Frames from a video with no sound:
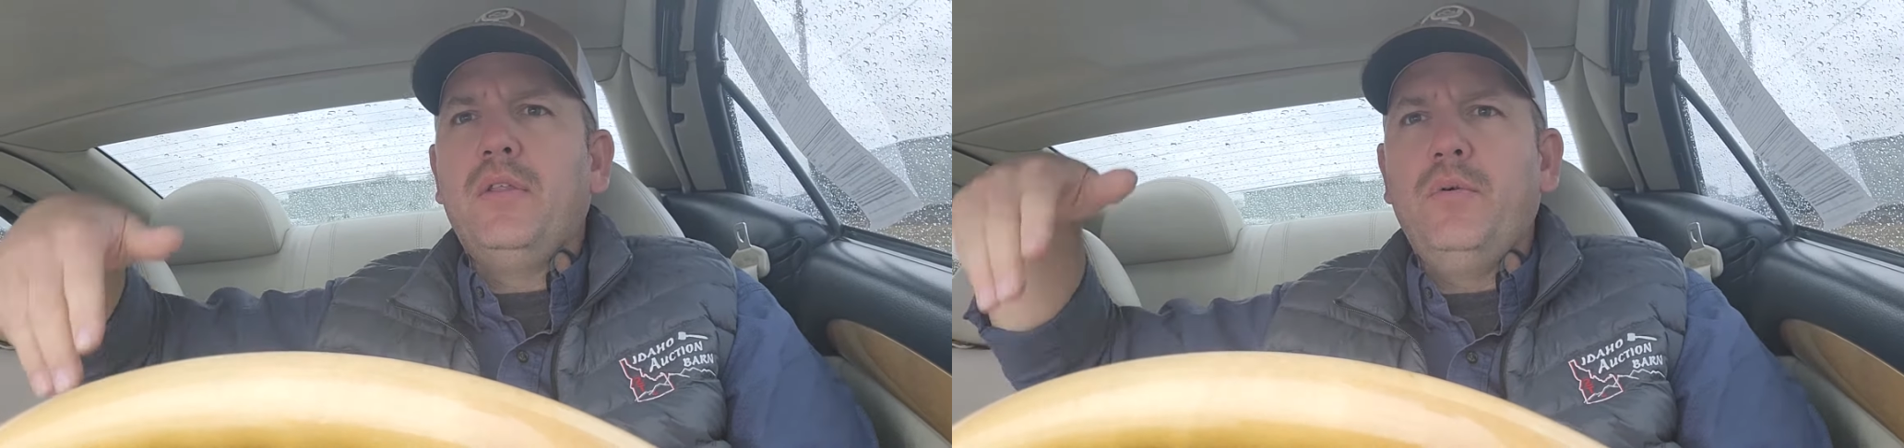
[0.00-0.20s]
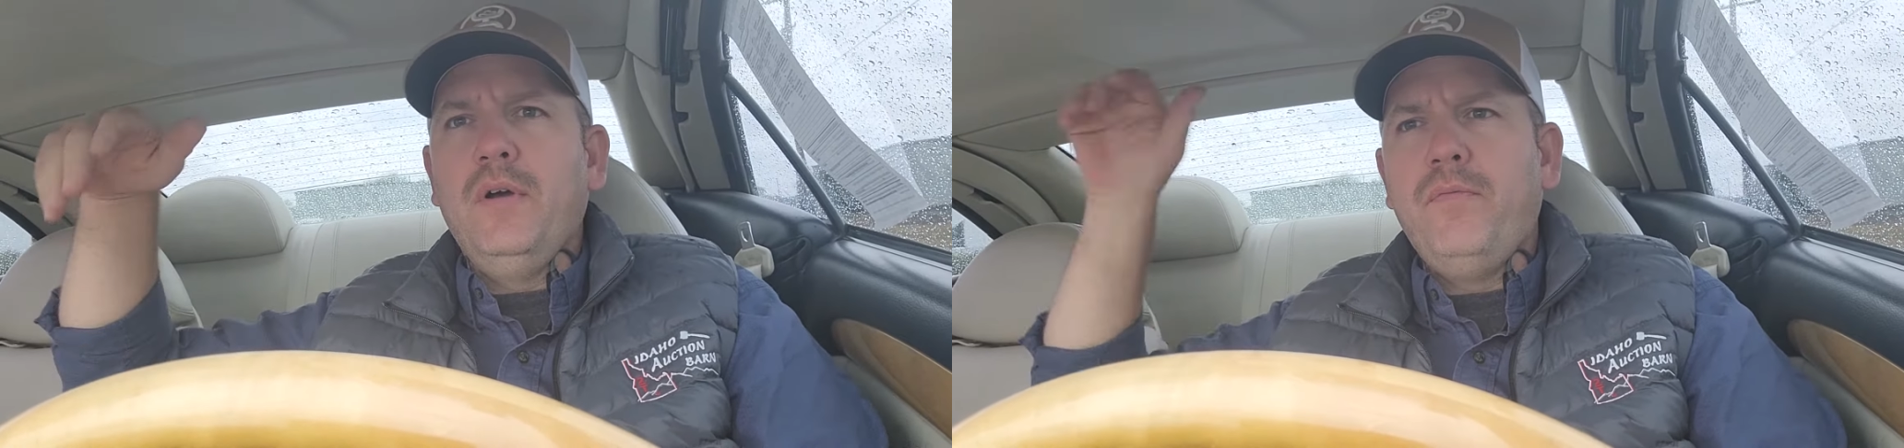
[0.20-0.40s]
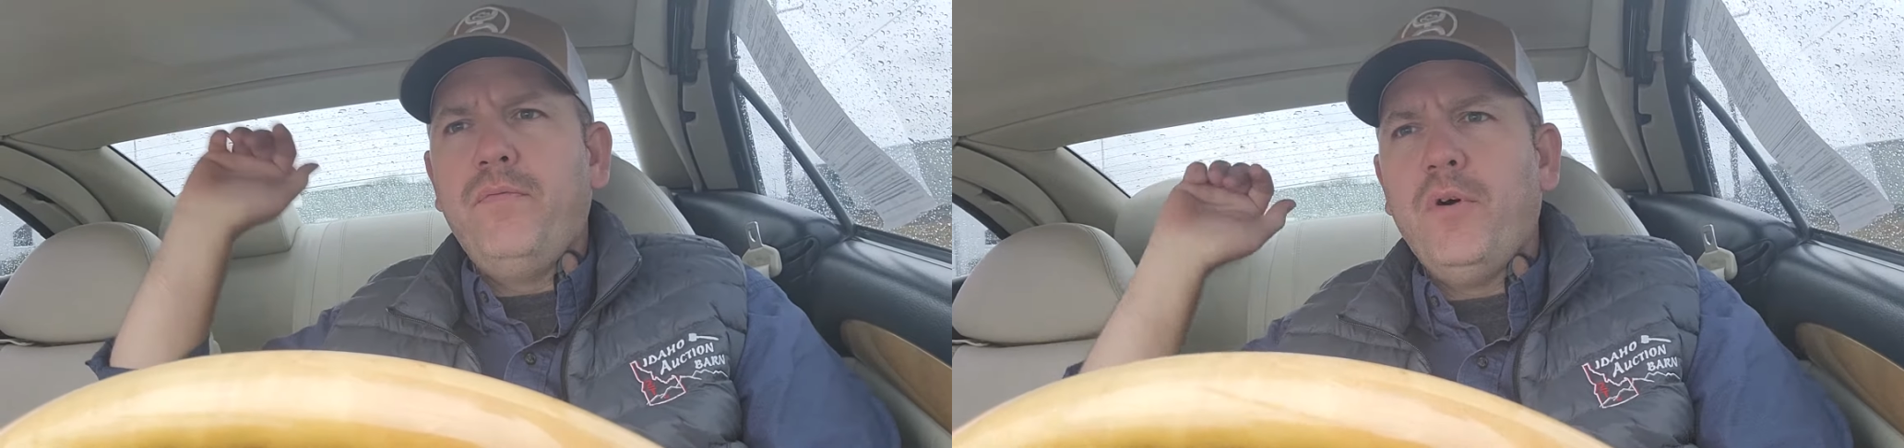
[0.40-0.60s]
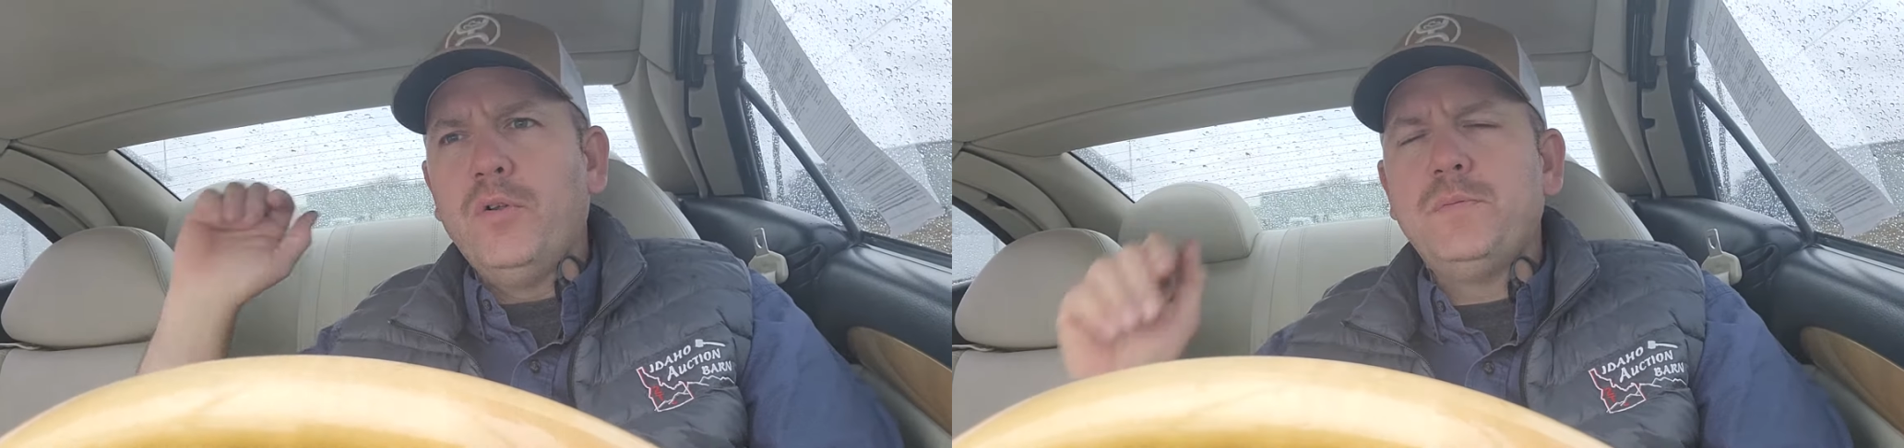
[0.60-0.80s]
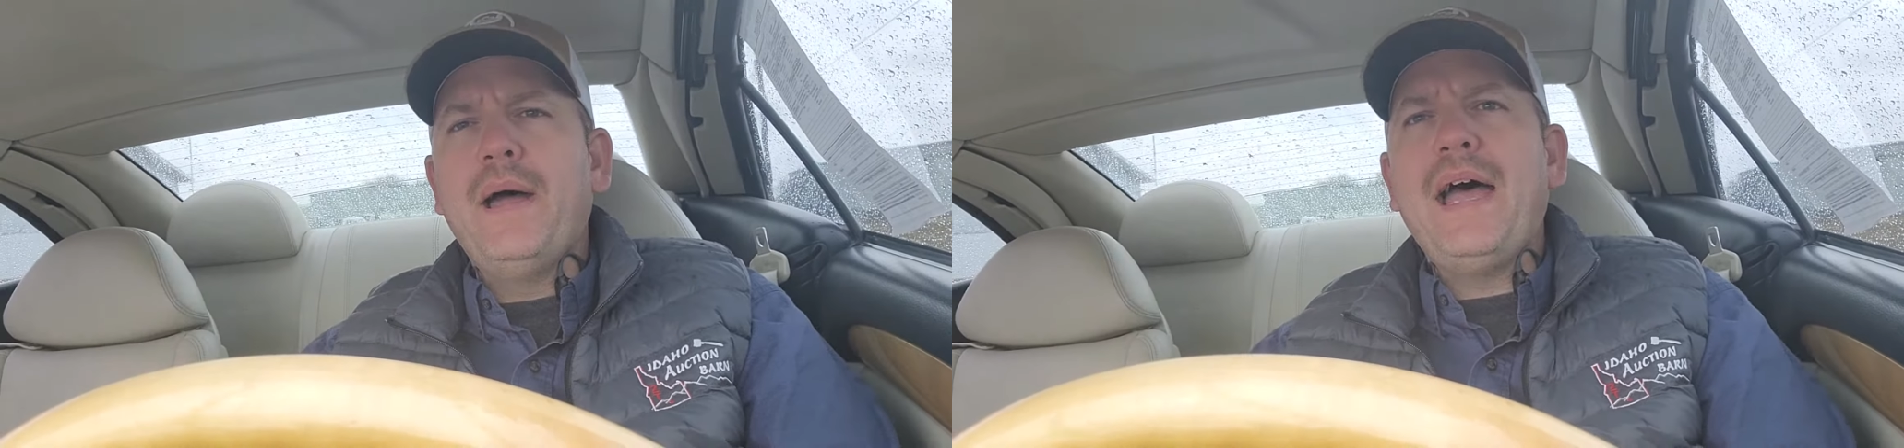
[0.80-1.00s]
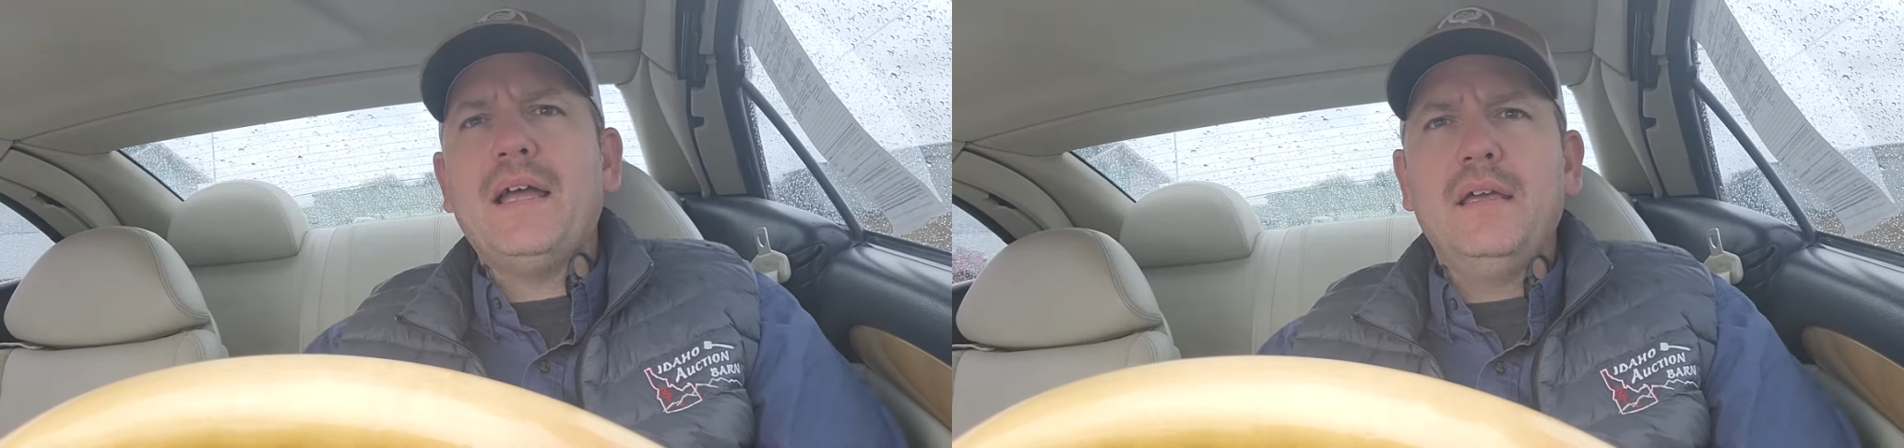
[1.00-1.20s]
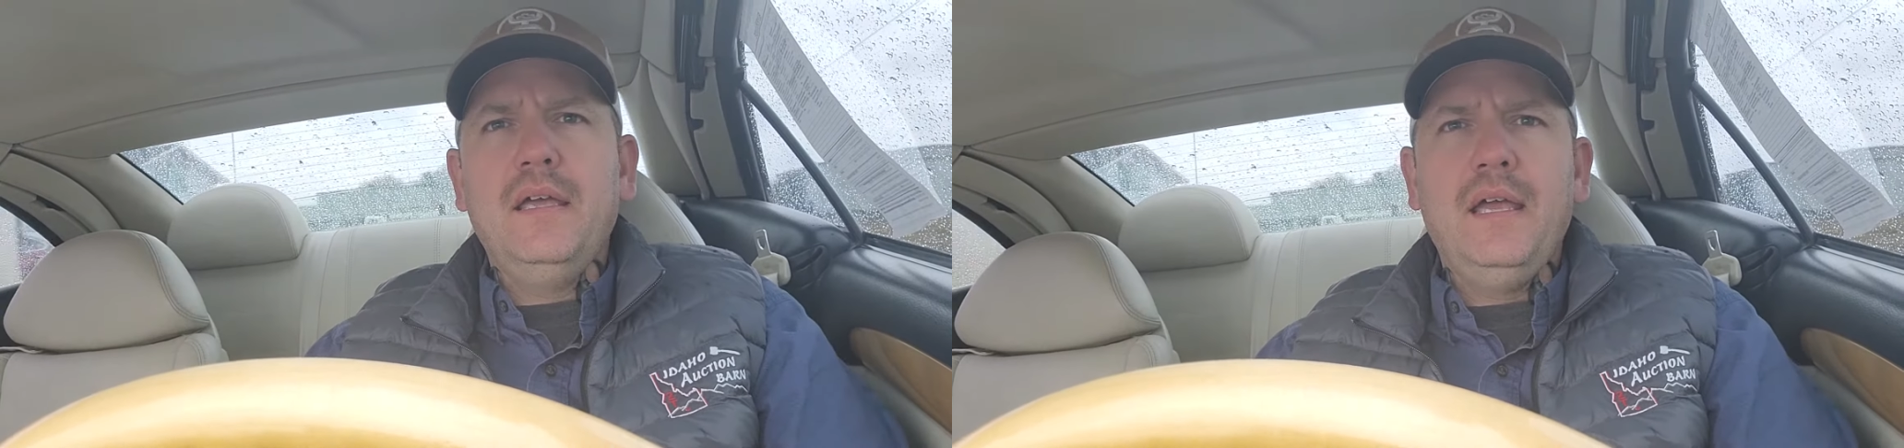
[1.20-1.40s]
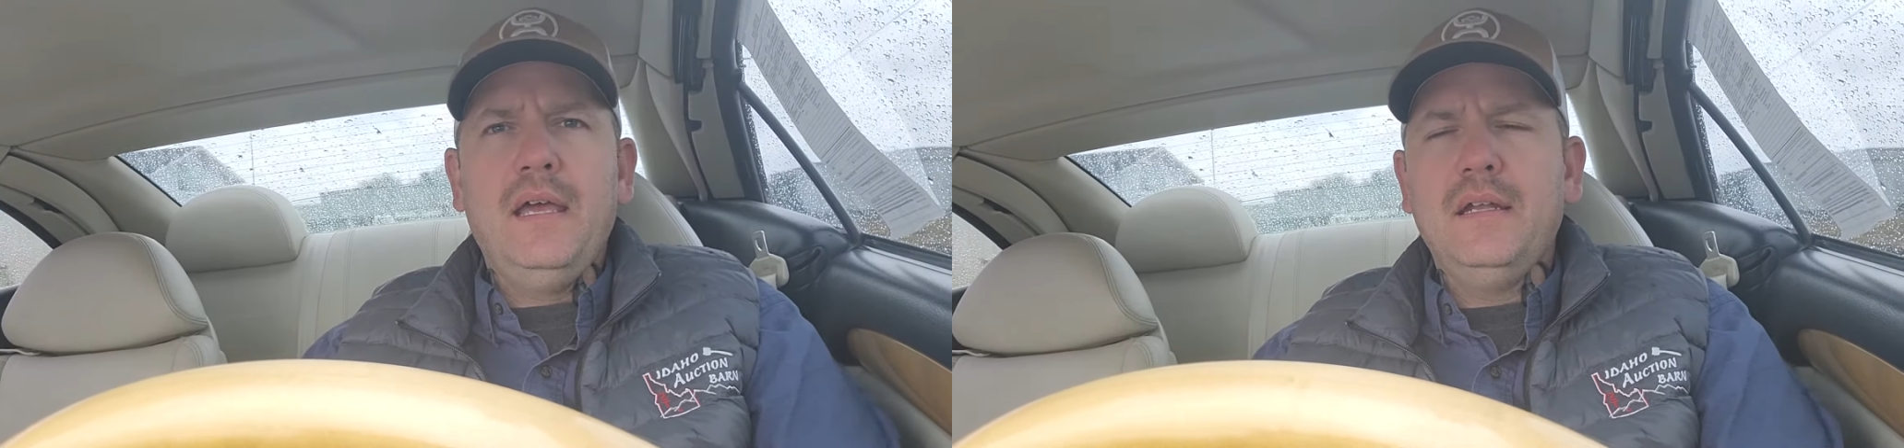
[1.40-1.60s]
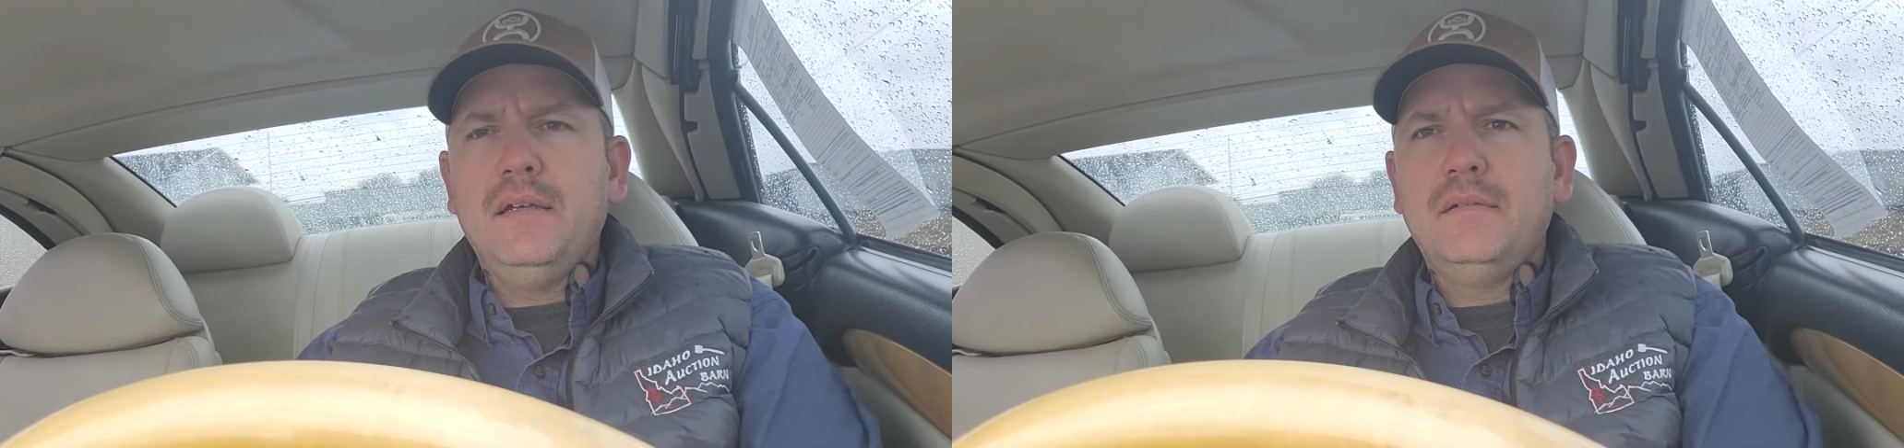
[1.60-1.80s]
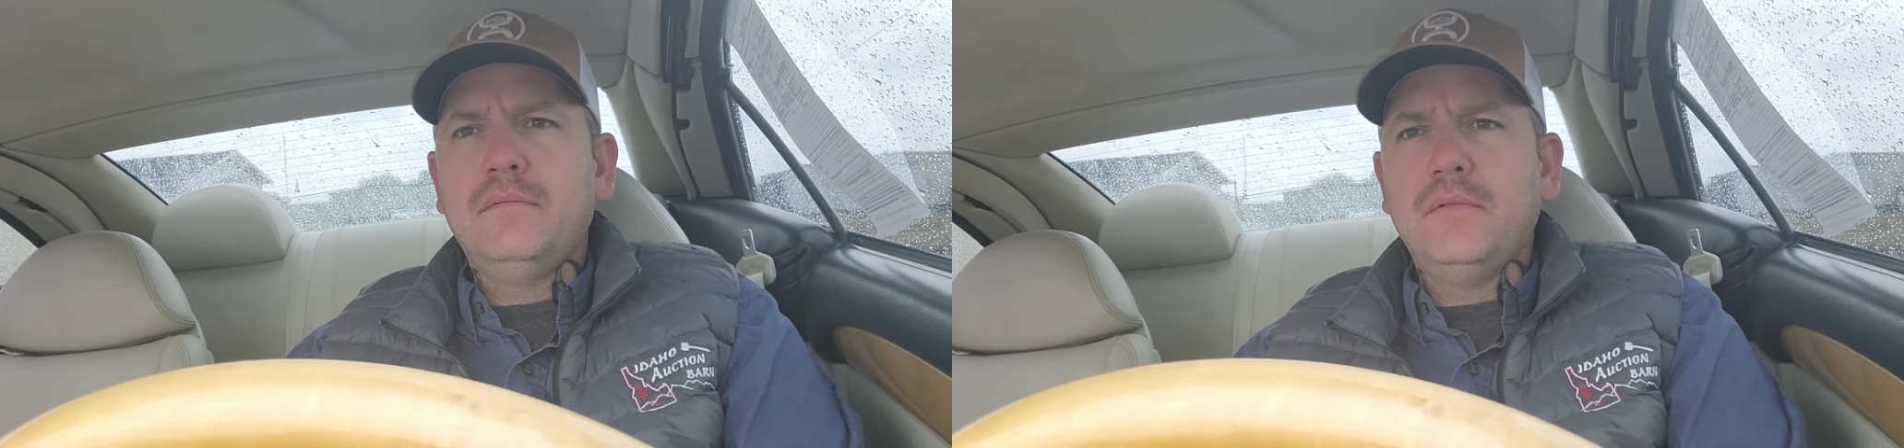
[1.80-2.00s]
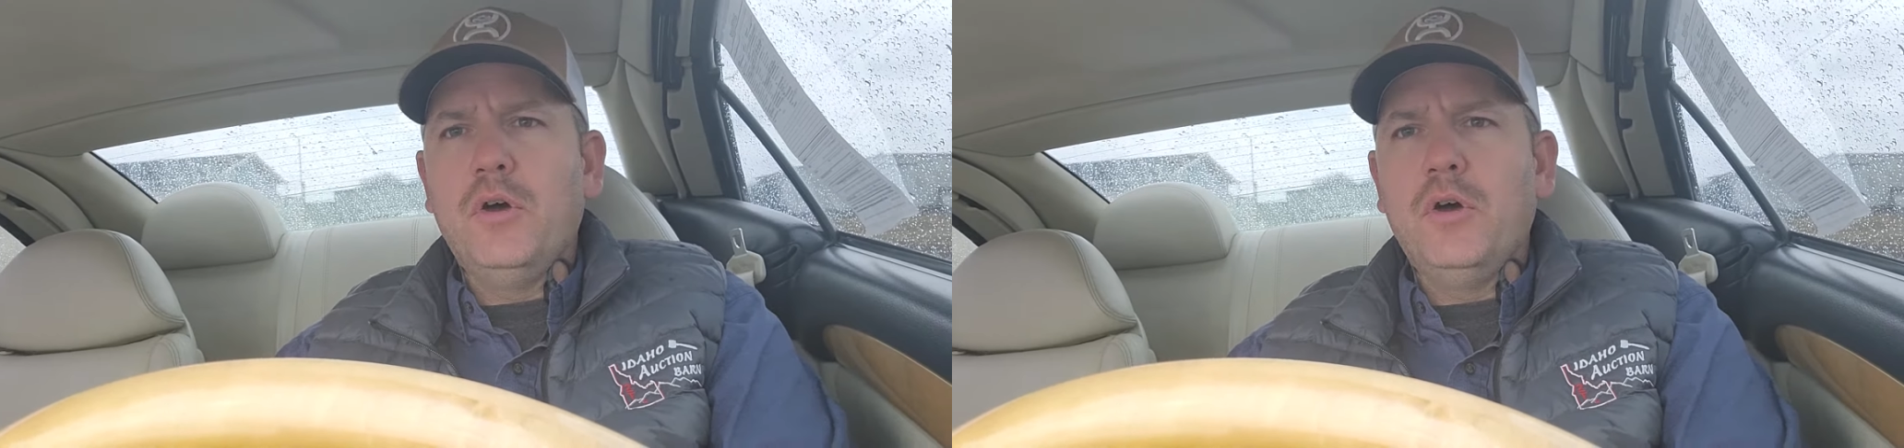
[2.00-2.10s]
the roof folds back and